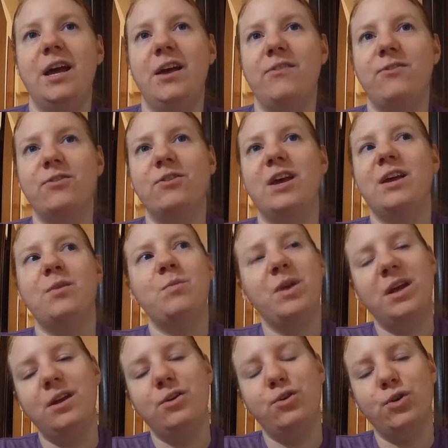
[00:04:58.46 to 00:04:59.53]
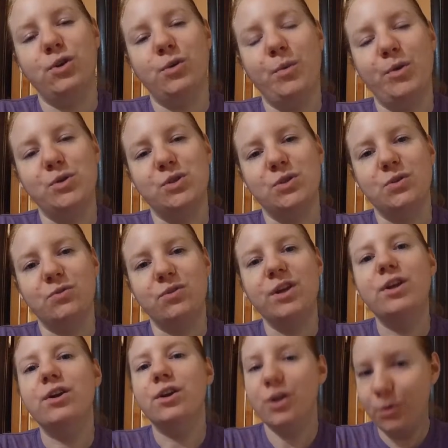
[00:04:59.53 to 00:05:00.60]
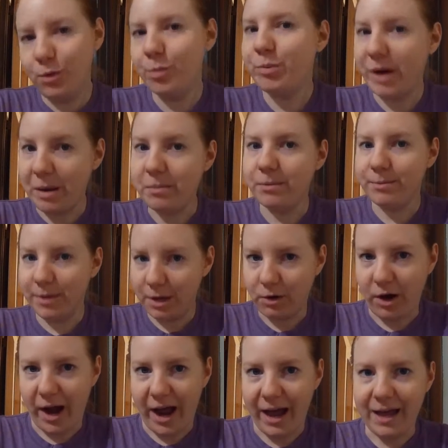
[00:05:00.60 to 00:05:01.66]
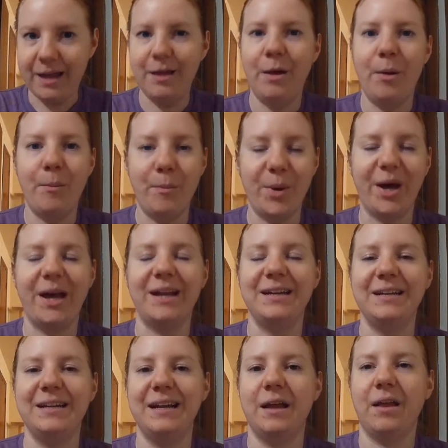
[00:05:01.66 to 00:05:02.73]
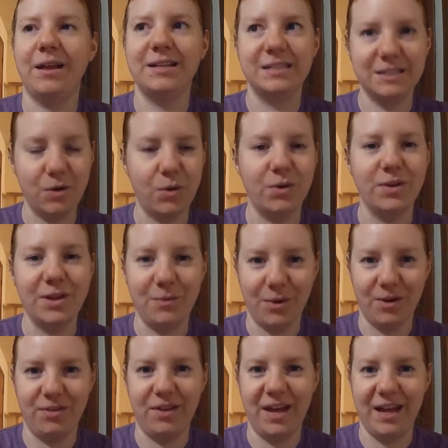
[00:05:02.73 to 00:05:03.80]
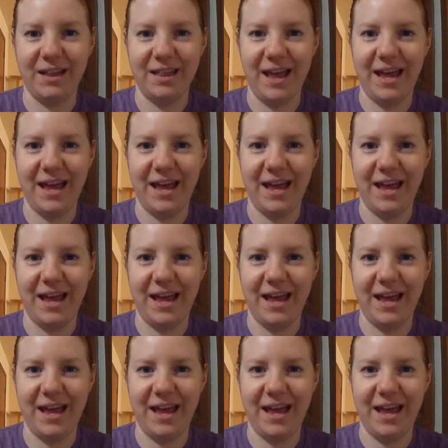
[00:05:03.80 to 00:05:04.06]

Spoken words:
If you're like me and you're an emotional reader, you will probably cry, but it's totally worth it at the